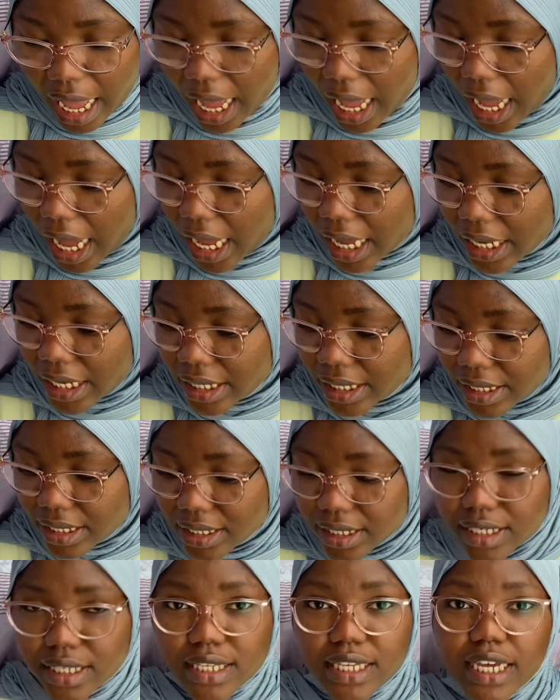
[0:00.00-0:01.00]
And
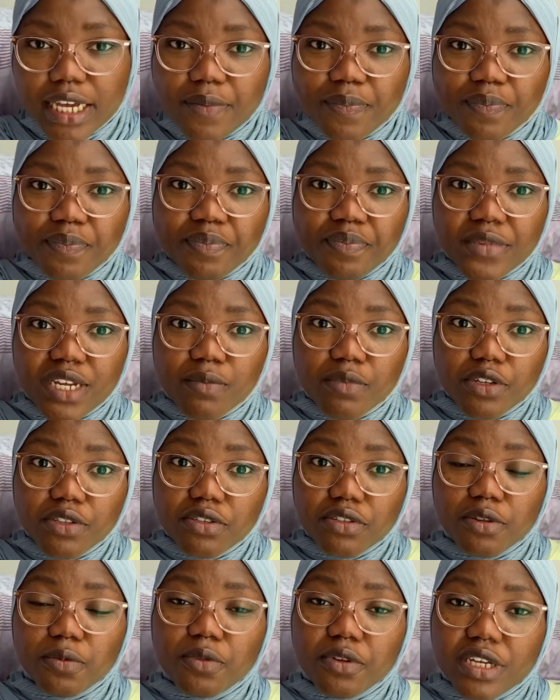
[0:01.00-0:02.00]
yeah, I'm going to
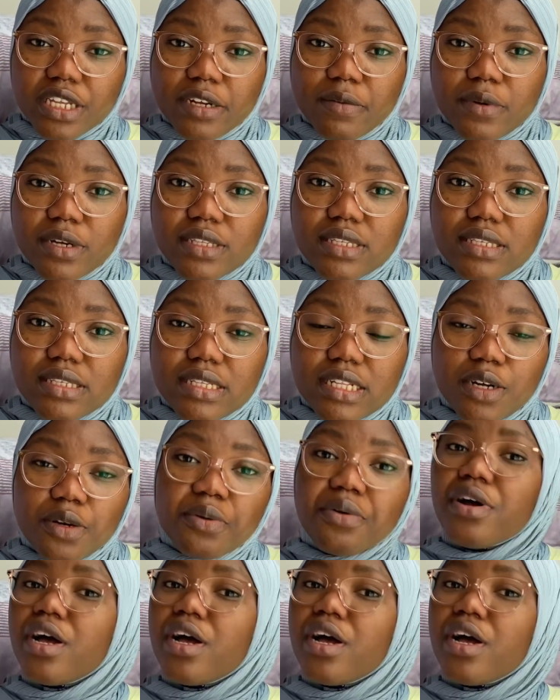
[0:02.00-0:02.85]
stop talking about it now.